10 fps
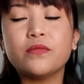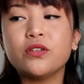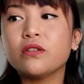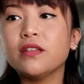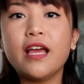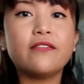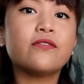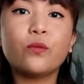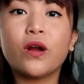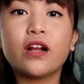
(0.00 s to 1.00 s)
your
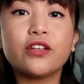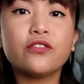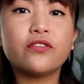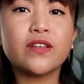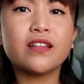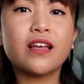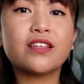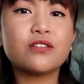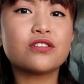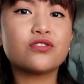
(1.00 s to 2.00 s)
life where you feel
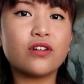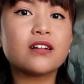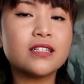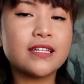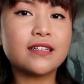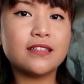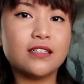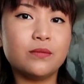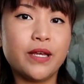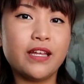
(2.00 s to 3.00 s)
like you're struggling a
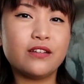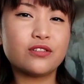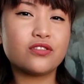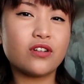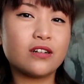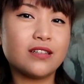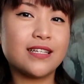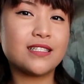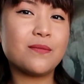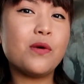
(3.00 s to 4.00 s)
little bit and you're
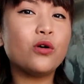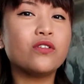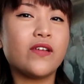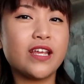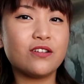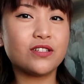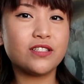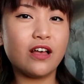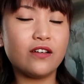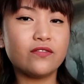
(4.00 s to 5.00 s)
struggling to motivate
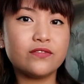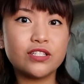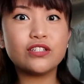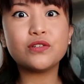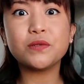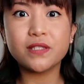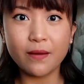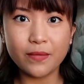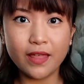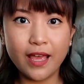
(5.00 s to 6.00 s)
yourself to do
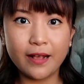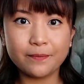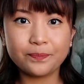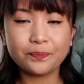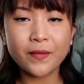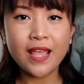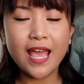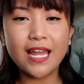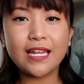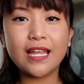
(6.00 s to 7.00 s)
something.
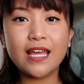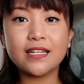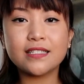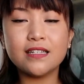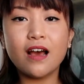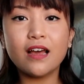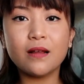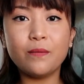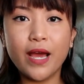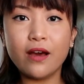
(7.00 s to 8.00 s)
And again, it's
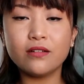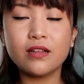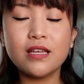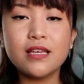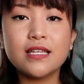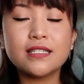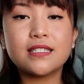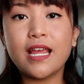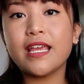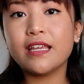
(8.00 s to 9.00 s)
not about
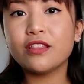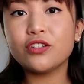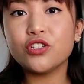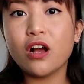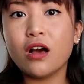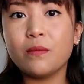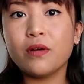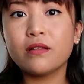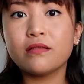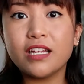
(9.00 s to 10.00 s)
staying in the
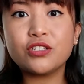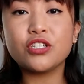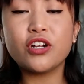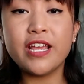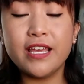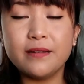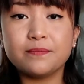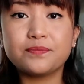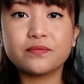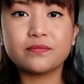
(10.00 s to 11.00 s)
job that you're
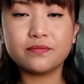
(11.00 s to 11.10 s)
in.